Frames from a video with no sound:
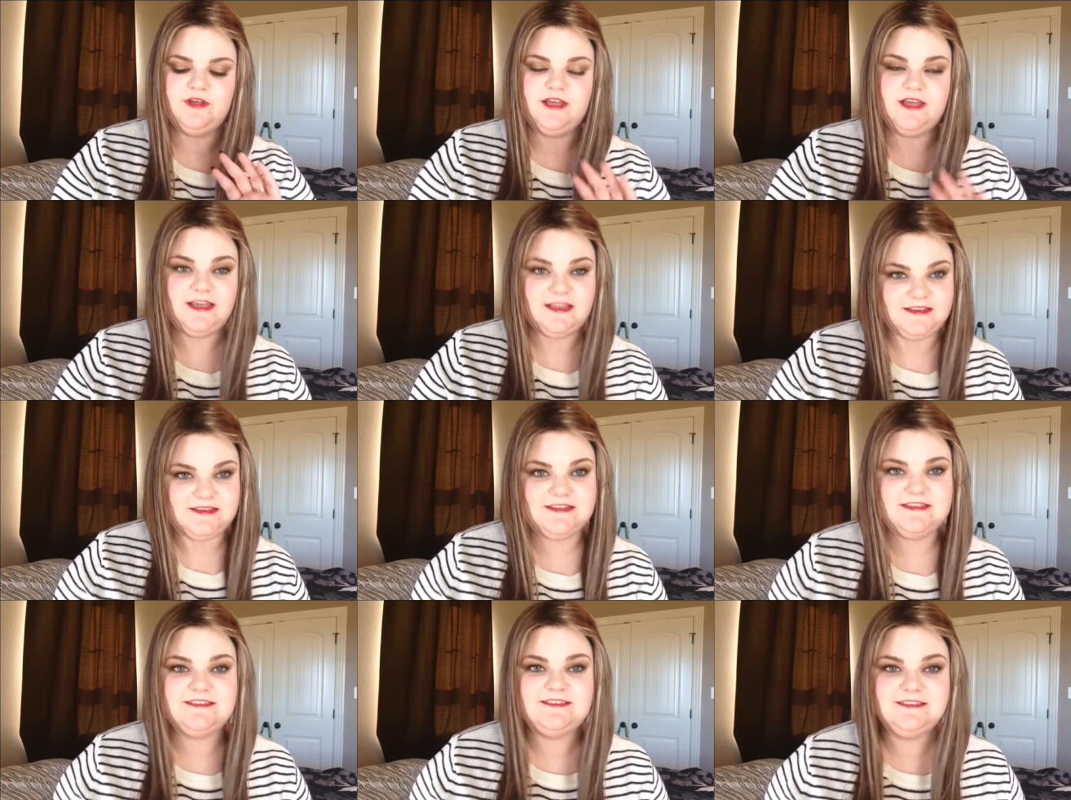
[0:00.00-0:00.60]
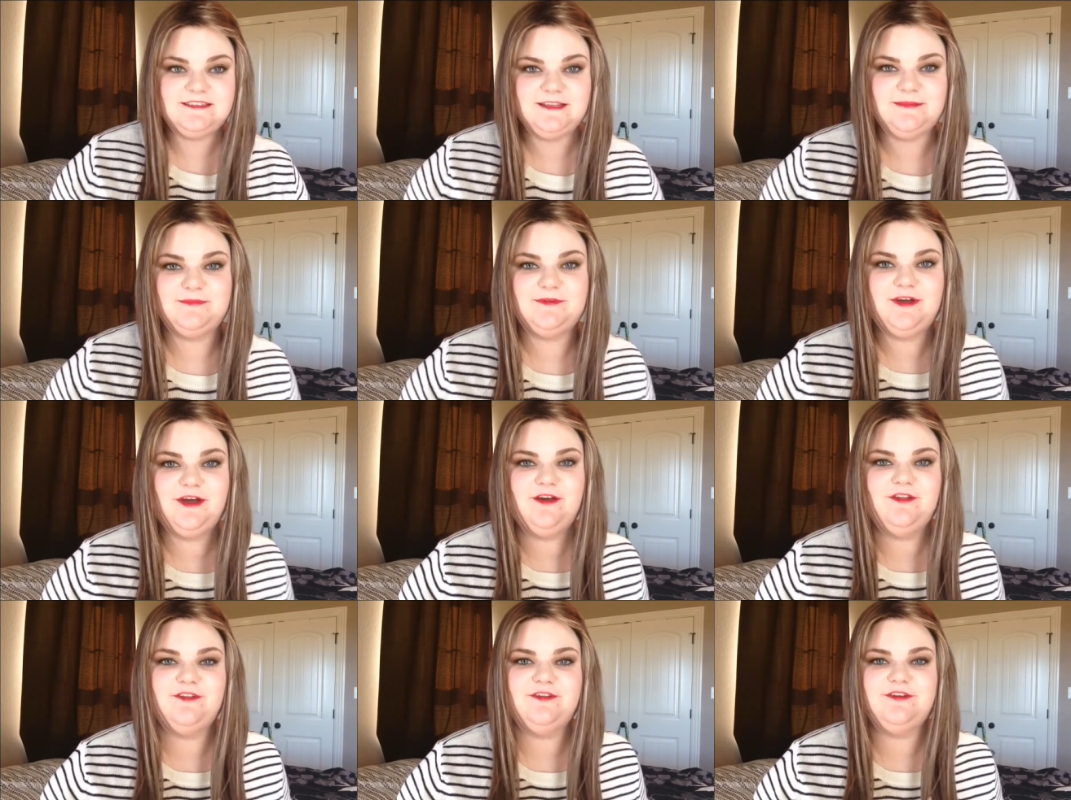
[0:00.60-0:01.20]
Intense Lip
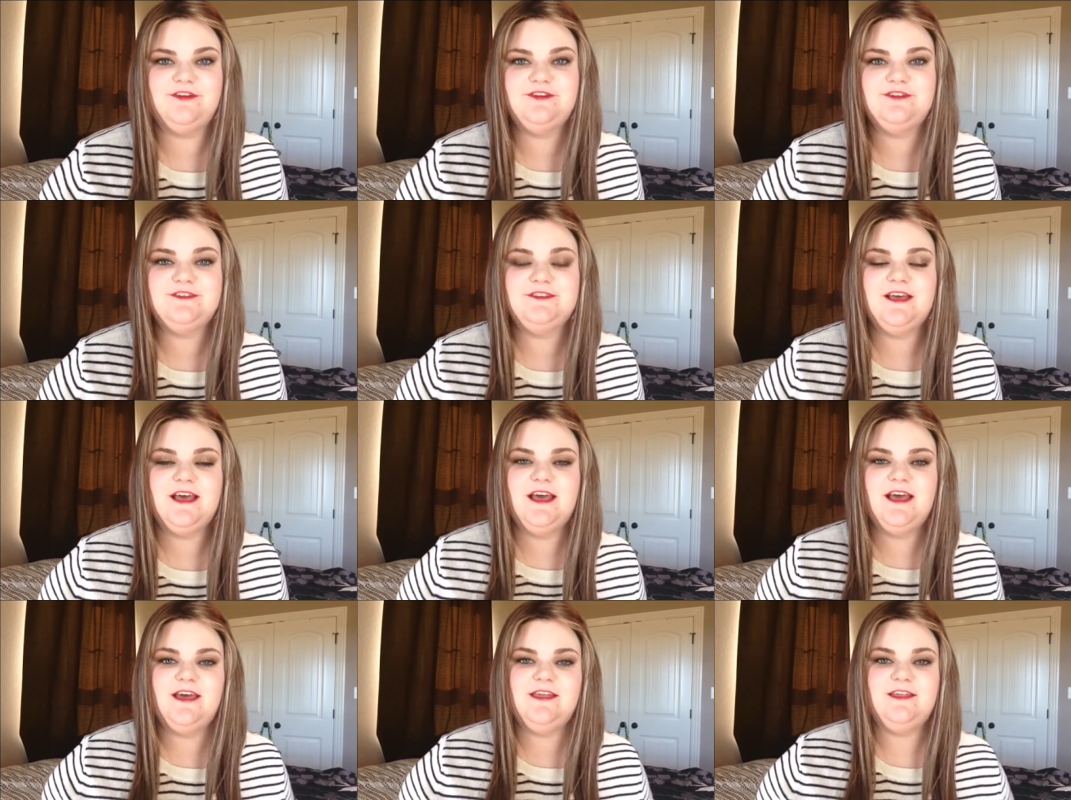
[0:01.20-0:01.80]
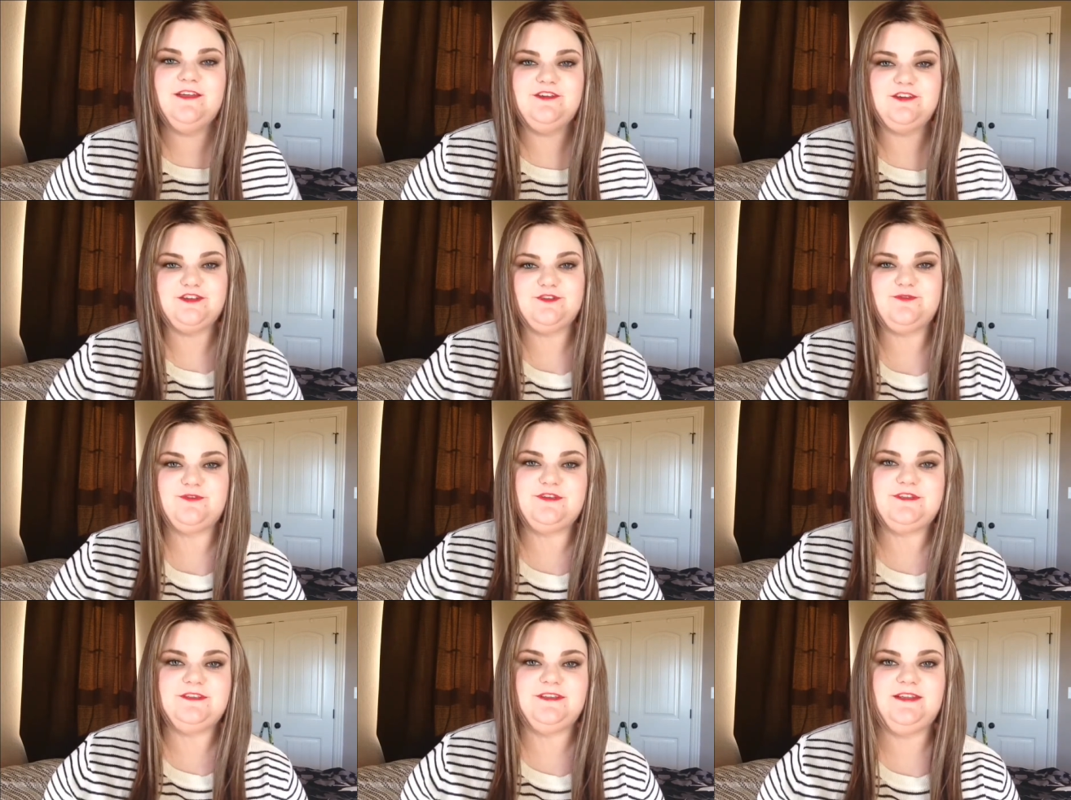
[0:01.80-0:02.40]
Colors that just
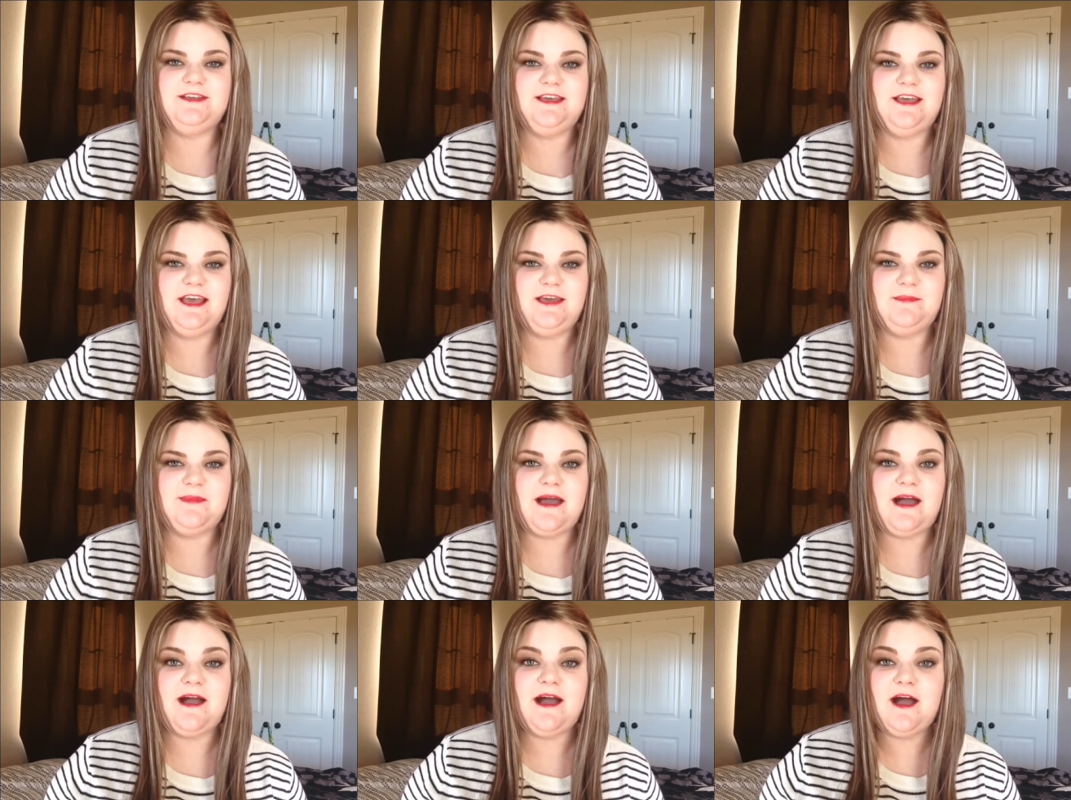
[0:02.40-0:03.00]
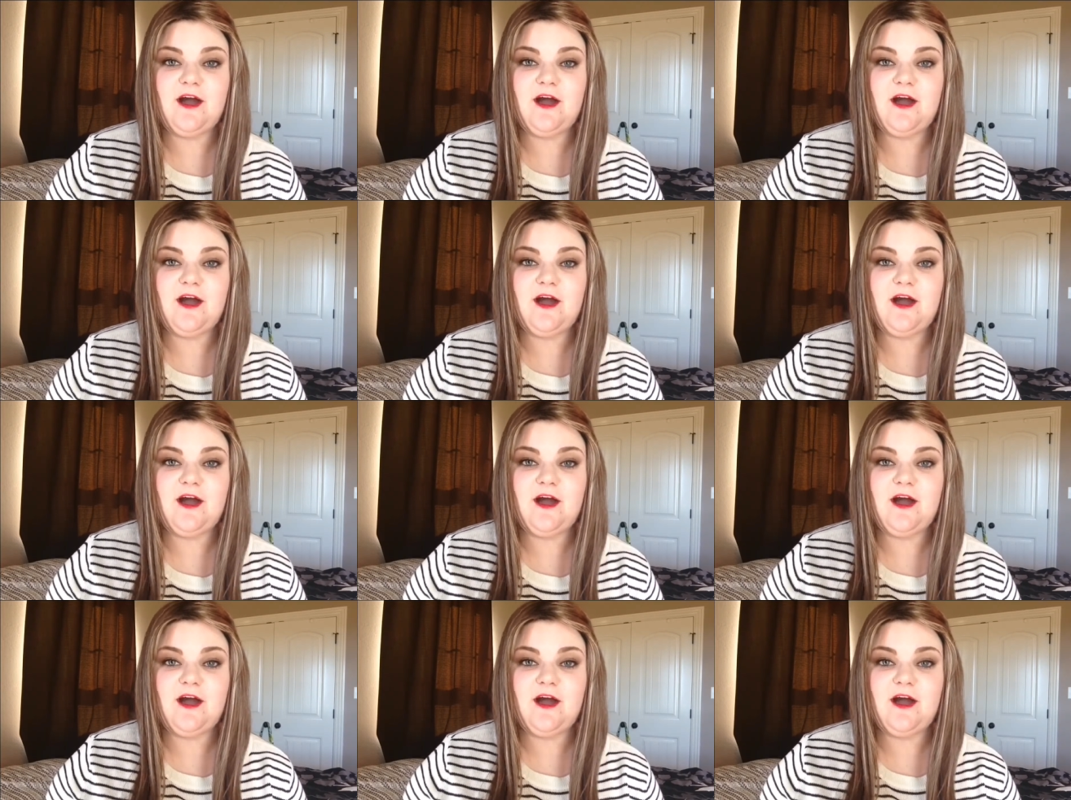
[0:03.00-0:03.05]
recently came out.